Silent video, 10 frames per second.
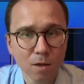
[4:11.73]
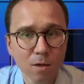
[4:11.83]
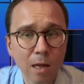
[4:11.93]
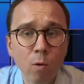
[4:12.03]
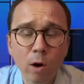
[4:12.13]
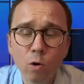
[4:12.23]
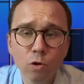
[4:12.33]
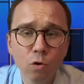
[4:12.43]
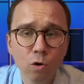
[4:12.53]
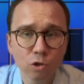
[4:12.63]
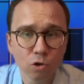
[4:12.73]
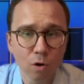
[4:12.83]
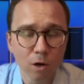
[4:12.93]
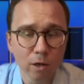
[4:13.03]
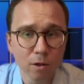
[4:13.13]
Now we're going to
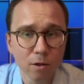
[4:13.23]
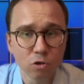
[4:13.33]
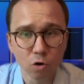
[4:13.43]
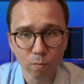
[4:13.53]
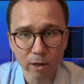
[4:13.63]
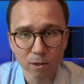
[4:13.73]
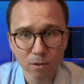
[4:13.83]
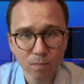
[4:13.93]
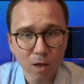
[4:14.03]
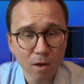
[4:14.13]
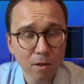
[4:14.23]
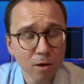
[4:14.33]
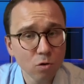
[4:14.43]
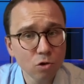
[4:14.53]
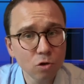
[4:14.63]
console in the droplet. In the
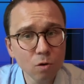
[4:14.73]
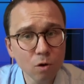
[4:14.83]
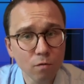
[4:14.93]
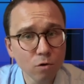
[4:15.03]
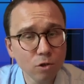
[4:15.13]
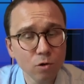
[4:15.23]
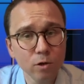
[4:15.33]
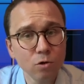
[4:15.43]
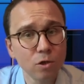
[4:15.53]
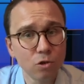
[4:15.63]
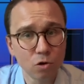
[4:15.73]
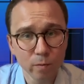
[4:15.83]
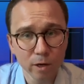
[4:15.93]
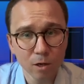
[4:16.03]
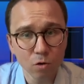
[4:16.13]
console, of course, you can use the
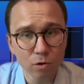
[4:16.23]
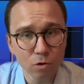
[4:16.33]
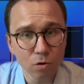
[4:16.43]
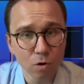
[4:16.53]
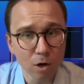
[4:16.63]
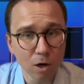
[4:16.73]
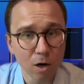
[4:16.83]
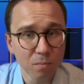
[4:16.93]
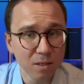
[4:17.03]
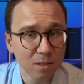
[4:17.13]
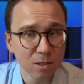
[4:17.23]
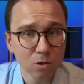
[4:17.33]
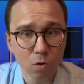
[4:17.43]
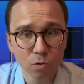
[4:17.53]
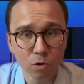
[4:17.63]
terminal on your PC
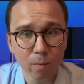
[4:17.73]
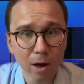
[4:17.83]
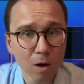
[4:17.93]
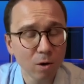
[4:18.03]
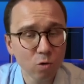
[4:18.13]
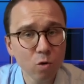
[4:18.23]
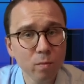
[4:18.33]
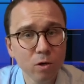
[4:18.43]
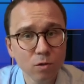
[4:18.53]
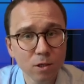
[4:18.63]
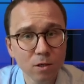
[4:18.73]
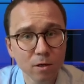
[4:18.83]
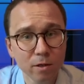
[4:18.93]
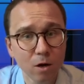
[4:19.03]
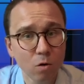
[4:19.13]
or on your Mac, but we'll be using
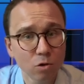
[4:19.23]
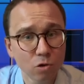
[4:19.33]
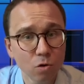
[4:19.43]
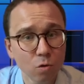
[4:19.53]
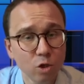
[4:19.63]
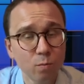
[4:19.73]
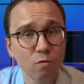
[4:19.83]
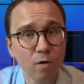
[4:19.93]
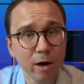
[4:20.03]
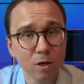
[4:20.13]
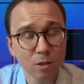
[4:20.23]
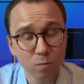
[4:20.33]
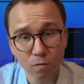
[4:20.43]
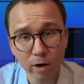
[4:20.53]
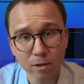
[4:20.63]
the console which is
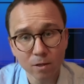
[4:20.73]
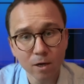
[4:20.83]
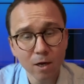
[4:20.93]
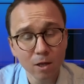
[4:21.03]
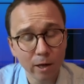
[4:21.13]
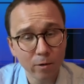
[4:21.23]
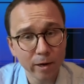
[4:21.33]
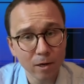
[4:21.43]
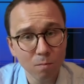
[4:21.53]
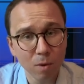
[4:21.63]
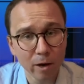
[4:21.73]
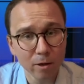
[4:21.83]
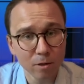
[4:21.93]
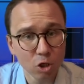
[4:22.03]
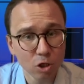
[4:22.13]
provided directly by
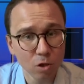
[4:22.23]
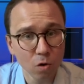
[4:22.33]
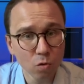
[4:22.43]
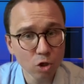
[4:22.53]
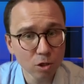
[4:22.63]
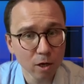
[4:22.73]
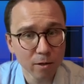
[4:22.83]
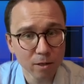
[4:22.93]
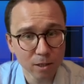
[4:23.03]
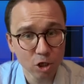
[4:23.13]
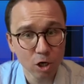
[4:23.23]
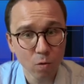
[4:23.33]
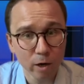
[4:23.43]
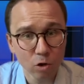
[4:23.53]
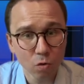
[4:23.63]
DigitalOcean, and that's actually
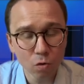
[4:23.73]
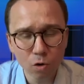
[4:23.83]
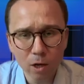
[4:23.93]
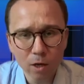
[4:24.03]
quite cool.